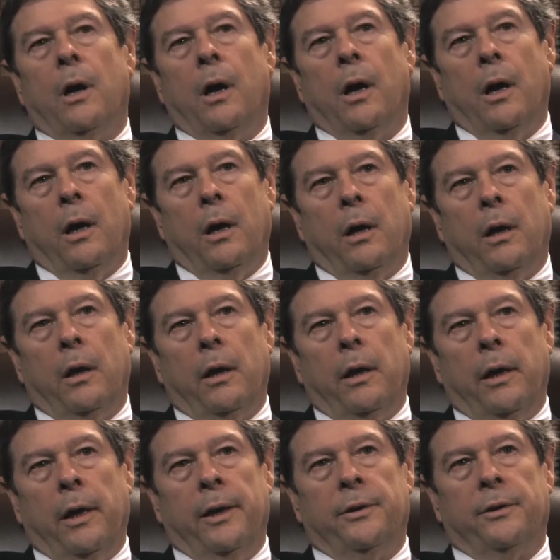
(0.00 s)
Uh,
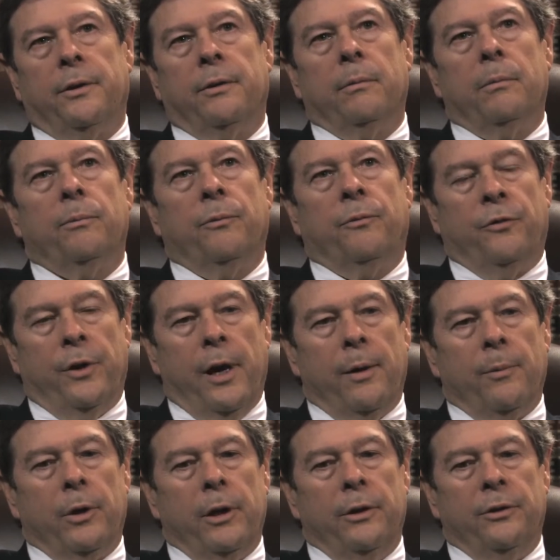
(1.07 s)
it's
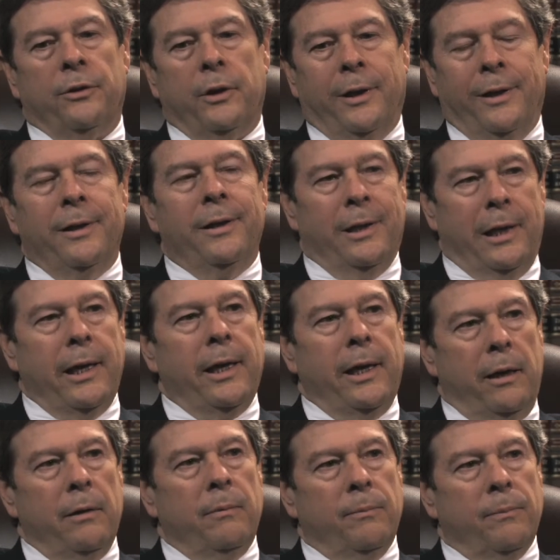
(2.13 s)
families in
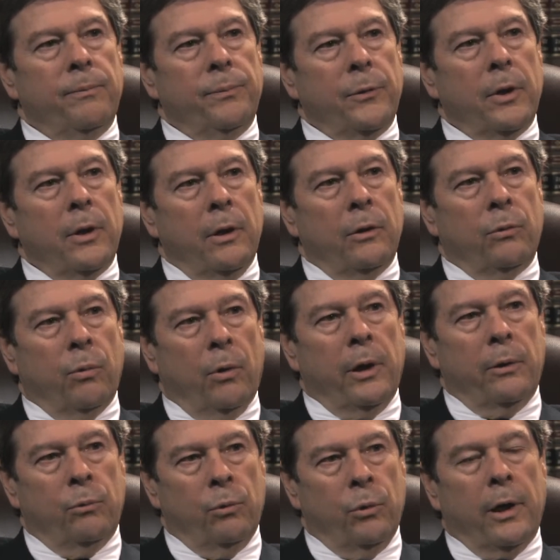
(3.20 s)
need, is what
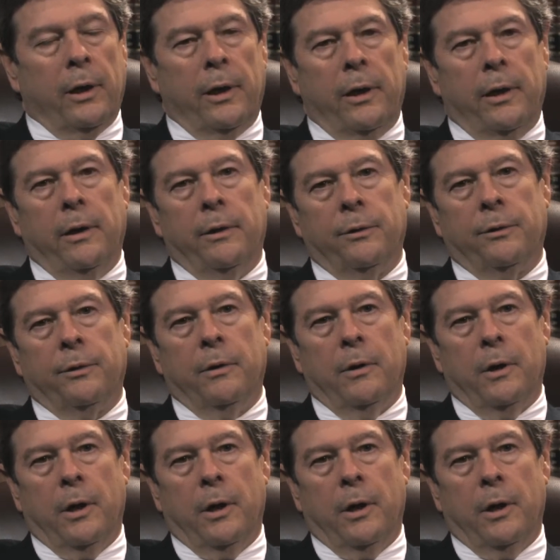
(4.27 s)
it really is.